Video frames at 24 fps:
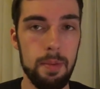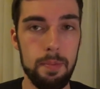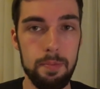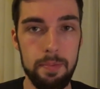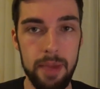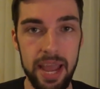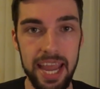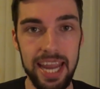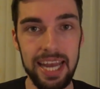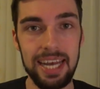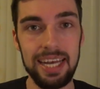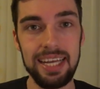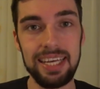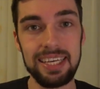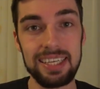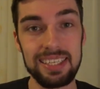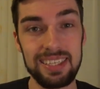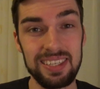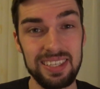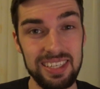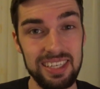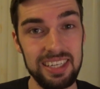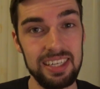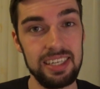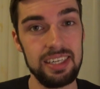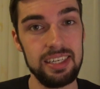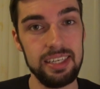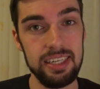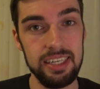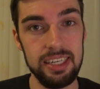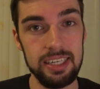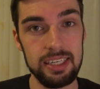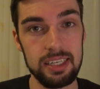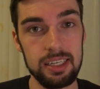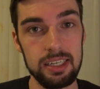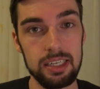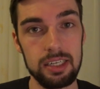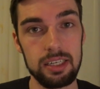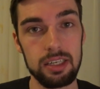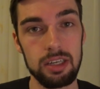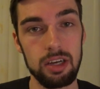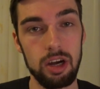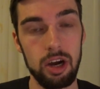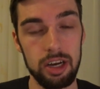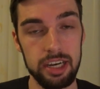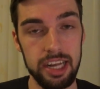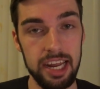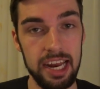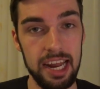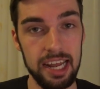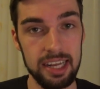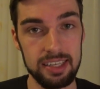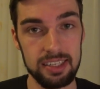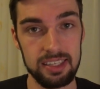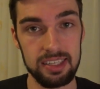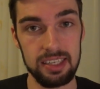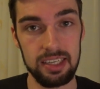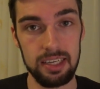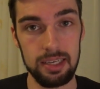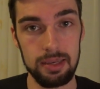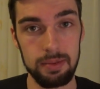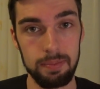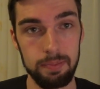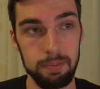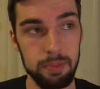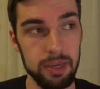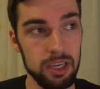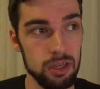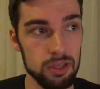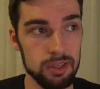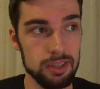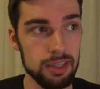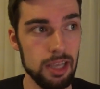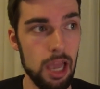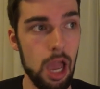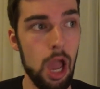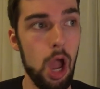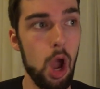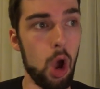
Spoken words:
Bayley is still needed on NXT because